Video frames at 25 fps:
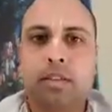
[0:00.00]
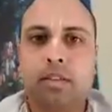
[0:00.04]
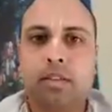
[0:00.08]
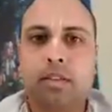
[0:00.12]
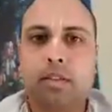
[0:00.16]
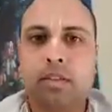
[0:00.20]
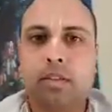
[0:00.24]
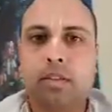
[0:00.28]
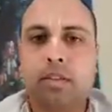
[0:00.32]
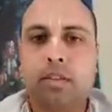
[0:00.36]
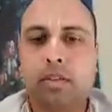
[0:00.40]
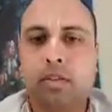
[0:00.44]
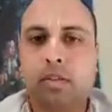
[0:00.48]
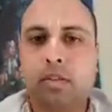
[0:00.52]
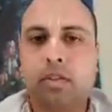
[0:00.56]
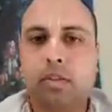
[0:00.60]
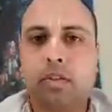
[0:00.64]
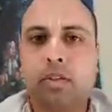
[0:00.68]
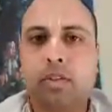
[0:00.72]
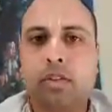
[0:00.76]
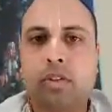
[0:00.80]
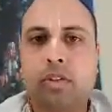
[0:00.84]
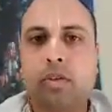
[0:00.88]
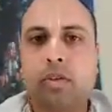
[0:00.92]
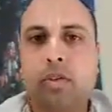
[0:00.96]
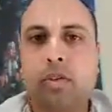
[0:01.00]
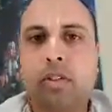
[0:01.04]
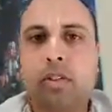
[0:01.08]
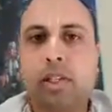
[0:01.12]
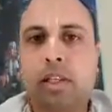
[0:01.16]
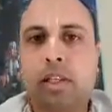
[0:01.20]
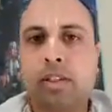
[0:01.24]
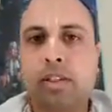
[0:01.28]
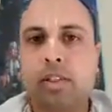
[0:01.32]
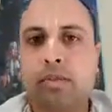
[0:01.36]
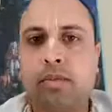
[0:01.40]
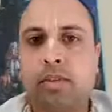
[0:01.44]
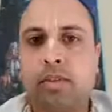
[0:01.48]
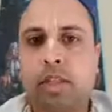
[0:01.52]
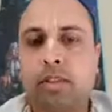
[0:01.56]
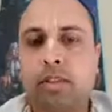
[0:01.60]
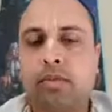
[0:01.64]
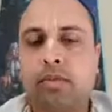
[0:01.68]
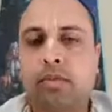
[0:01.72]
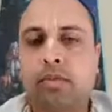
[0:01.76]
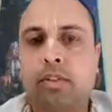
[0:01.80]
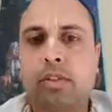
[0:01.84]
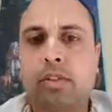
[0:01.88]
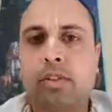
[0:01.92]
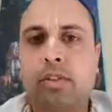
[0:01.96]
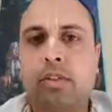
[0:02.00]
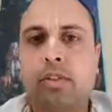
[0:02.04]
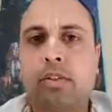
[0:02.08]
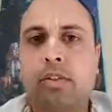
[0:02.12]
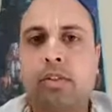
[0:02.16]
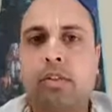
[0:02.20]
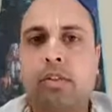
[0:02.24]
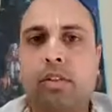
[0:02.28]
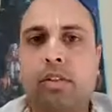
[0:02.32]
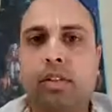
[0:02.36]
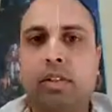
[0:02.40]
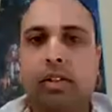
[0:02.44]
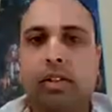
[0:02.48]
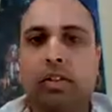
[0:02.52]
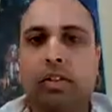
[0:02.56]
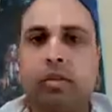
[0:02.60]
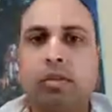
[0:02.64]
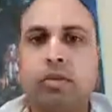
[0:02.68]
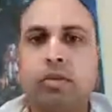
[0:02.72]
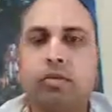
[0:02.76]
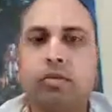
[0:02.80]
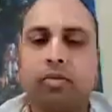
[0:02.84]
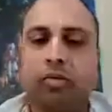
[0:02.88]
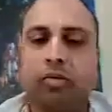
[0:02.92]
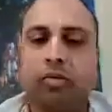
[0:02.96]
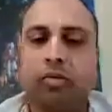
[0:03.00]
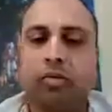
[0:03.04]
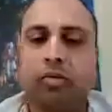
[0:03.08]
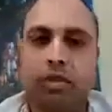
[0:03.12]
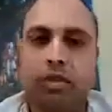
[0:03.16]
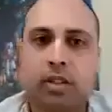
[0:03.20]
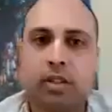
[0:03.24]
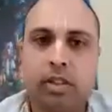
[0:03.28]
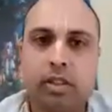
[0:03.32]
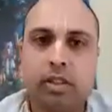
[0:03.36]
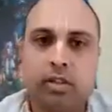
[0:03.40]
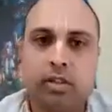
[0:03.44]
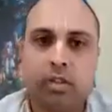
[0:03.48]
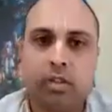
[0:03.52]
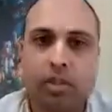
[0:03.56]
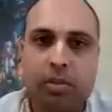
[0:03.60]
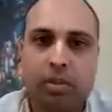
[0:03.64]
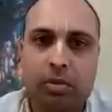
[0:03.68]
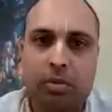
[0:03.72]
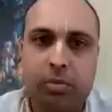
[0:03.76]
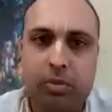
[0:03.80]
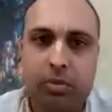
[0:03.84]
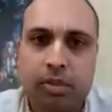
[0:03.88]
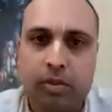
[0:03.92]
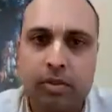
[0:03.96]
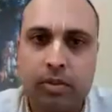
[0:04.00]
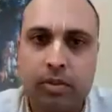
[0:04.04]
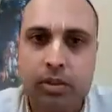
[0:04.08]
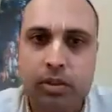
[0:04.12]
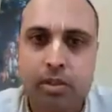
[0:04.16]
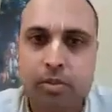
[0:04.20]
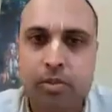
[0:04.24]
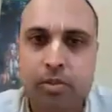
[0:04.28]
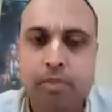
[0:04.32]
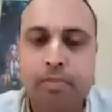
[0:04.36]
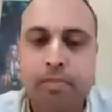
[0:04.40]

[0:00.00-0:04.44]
Those are the first two lines of that verse, 6-14, Srimad Bhagavatam.